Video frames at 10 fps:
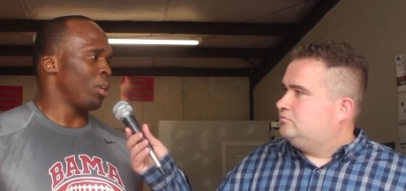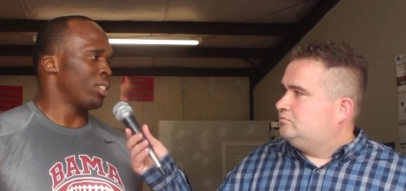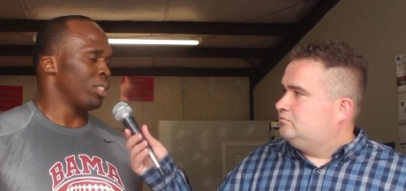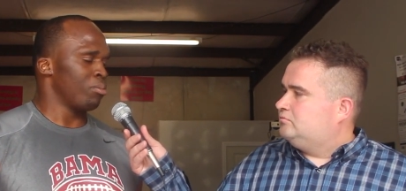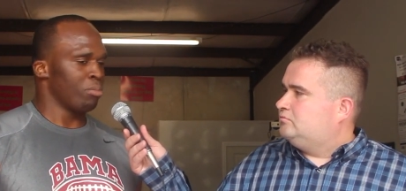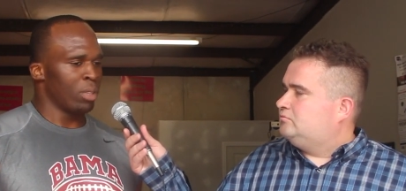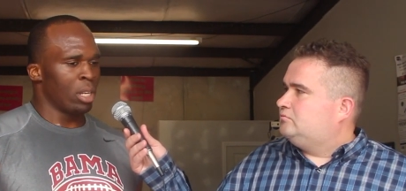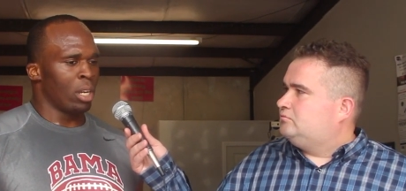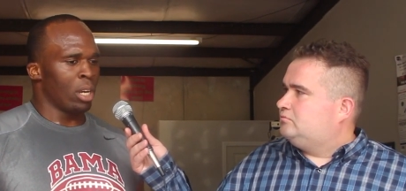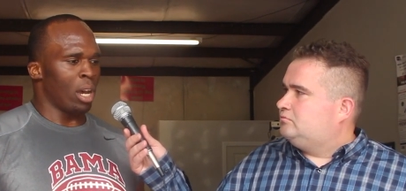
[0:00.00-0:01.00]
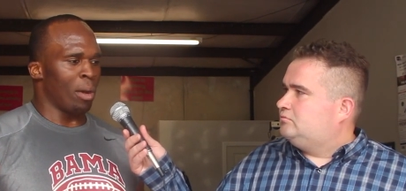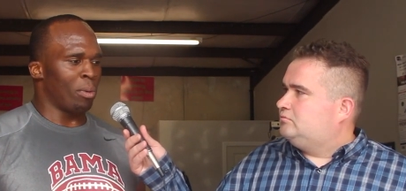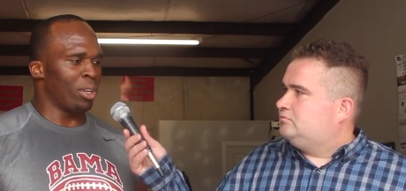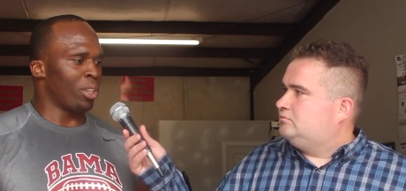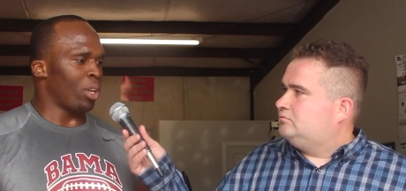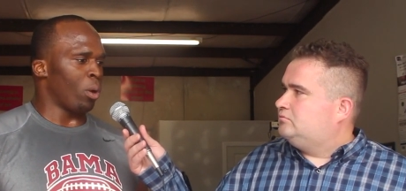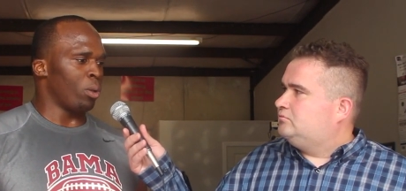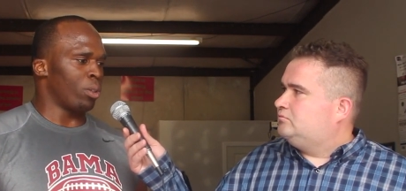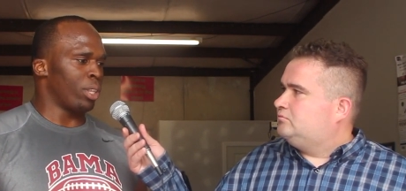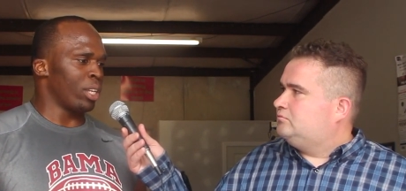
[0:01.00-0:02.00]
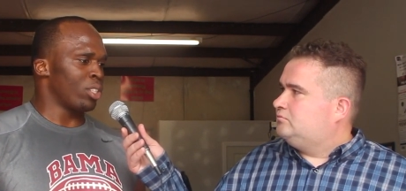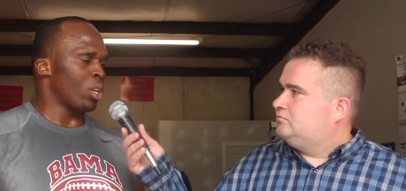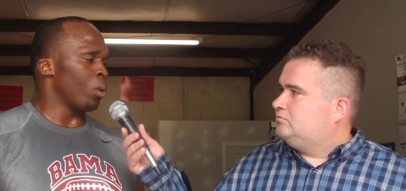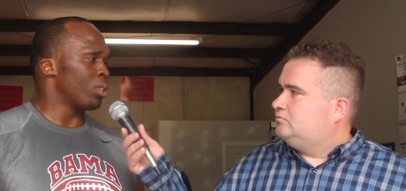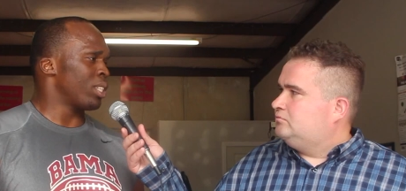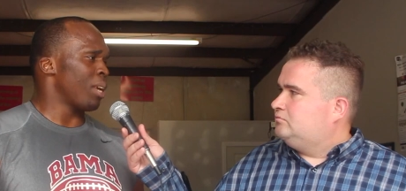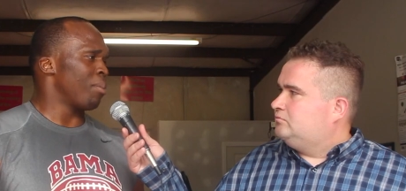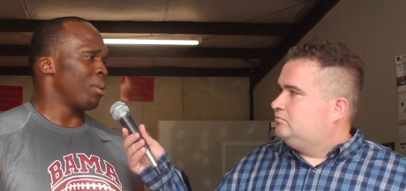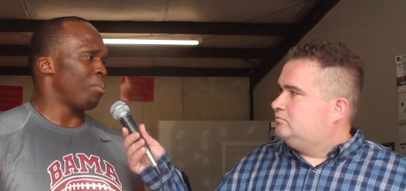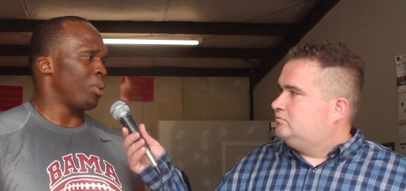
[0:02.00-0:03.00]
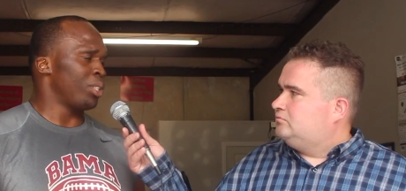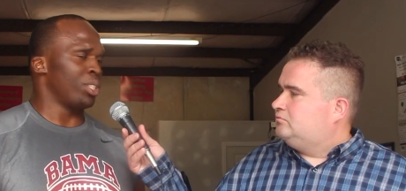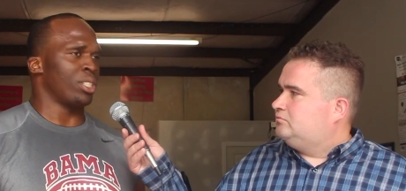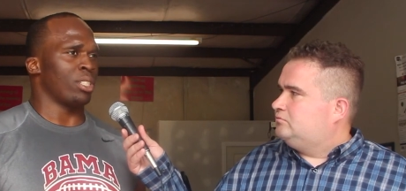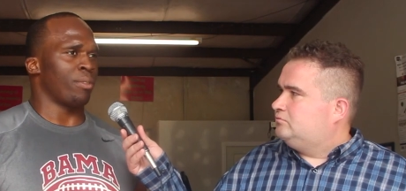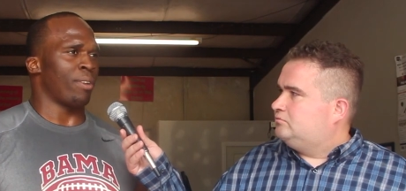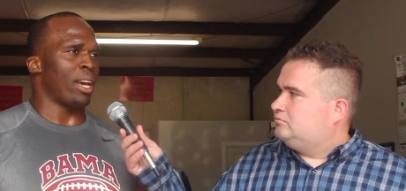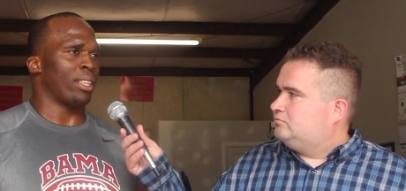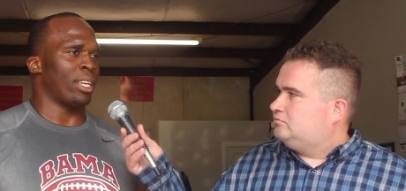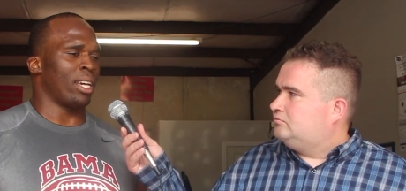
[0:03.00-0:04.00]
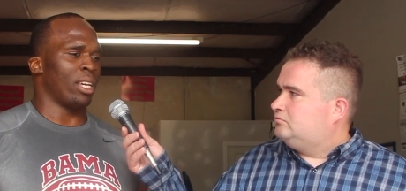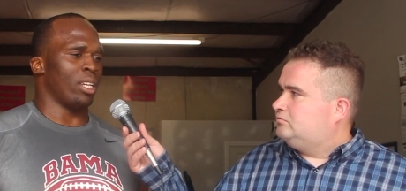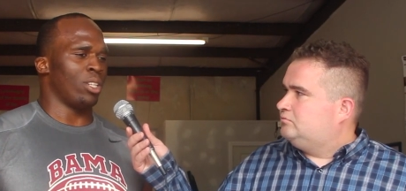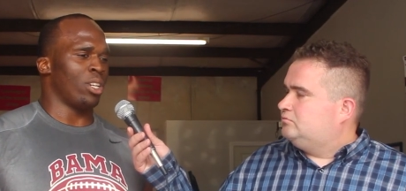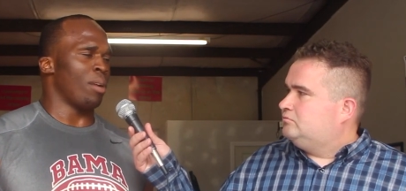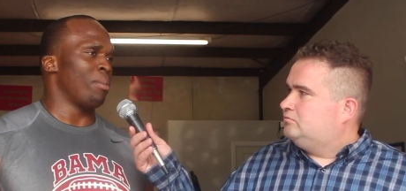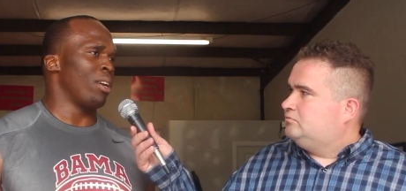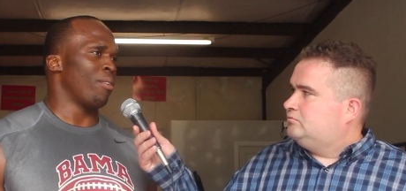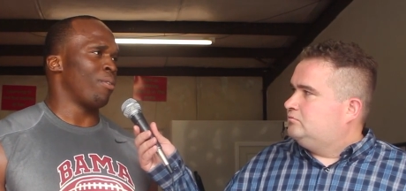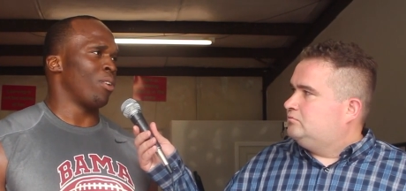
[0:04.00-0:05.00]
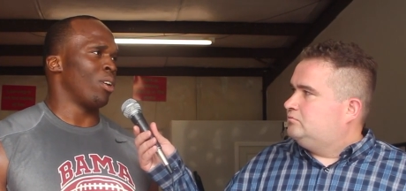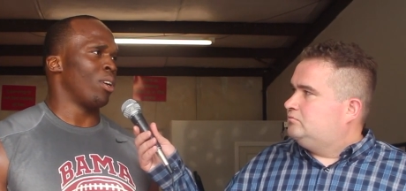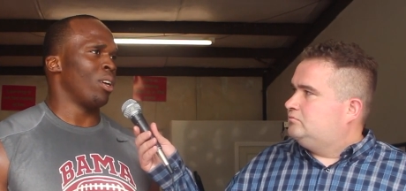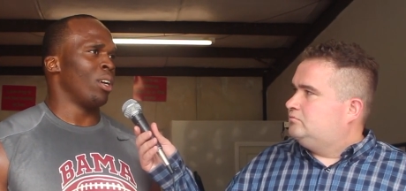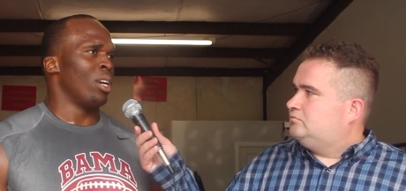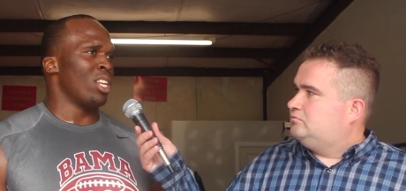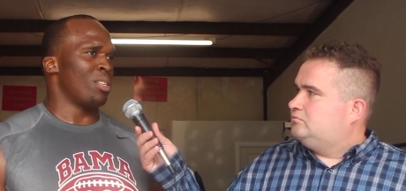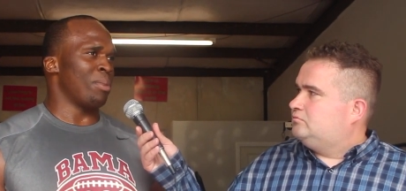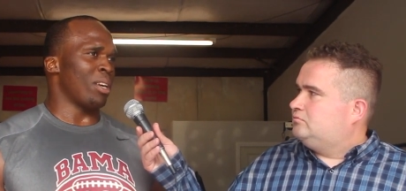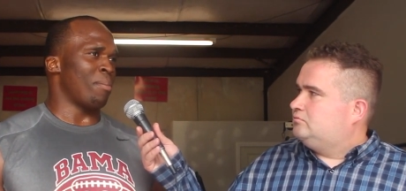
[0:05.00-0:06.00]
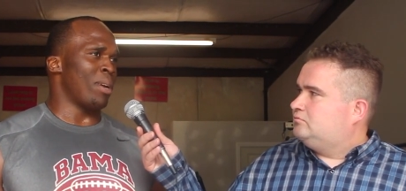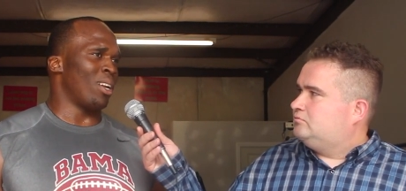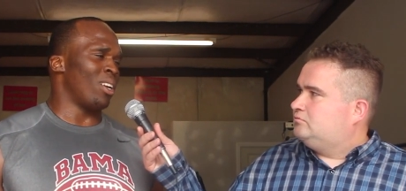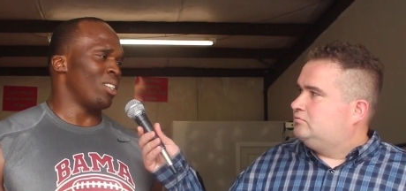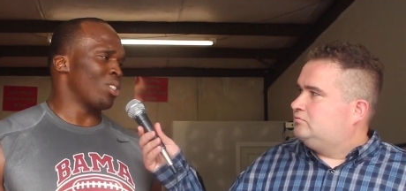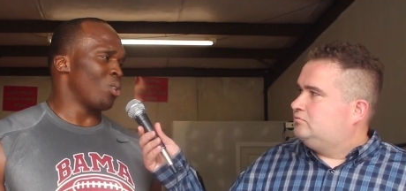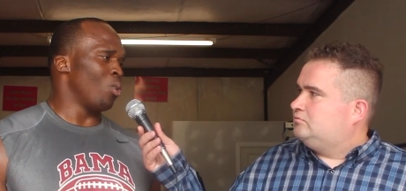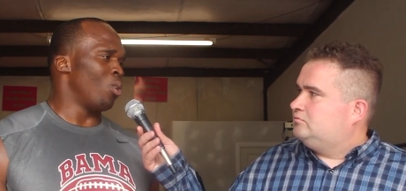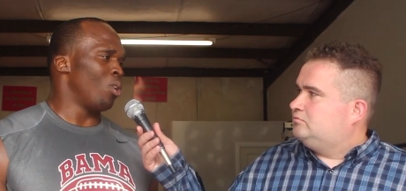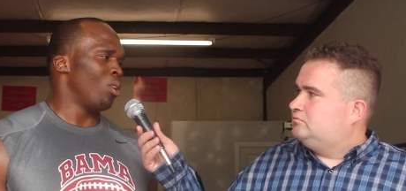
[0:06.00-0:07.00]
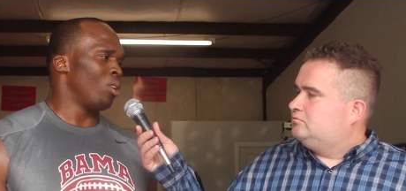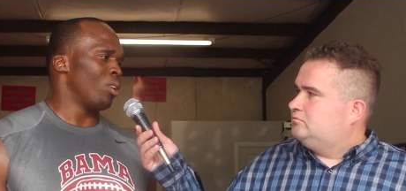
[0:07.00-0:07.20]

Speaker 1: person. Uh, one of the co things Coach Saban preaches is the fact that you come here for to become better at school,